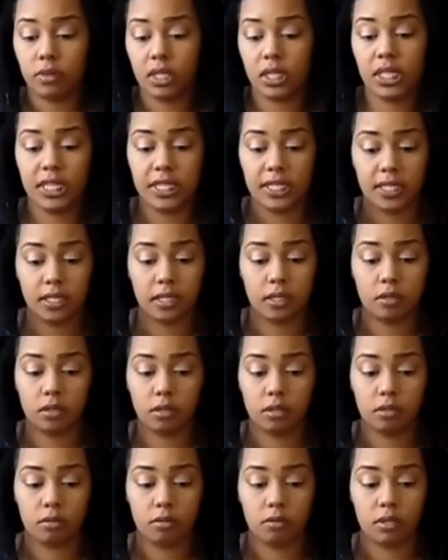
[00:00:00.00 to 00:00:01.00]

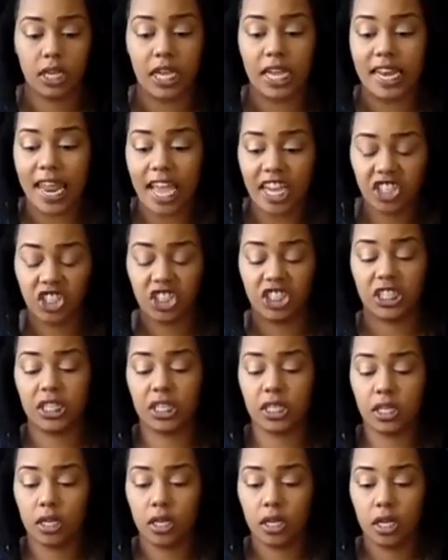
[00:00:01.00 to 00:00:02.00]
this
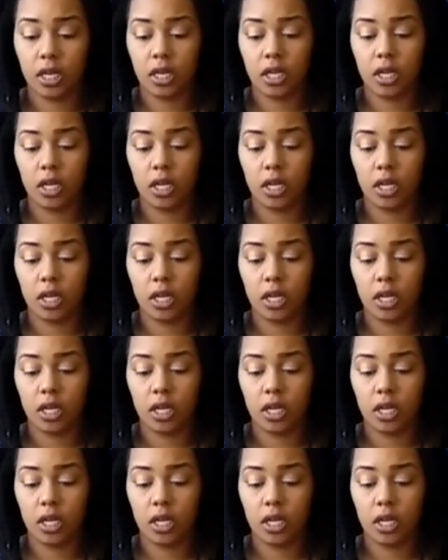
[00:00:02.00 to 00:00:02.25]
connection,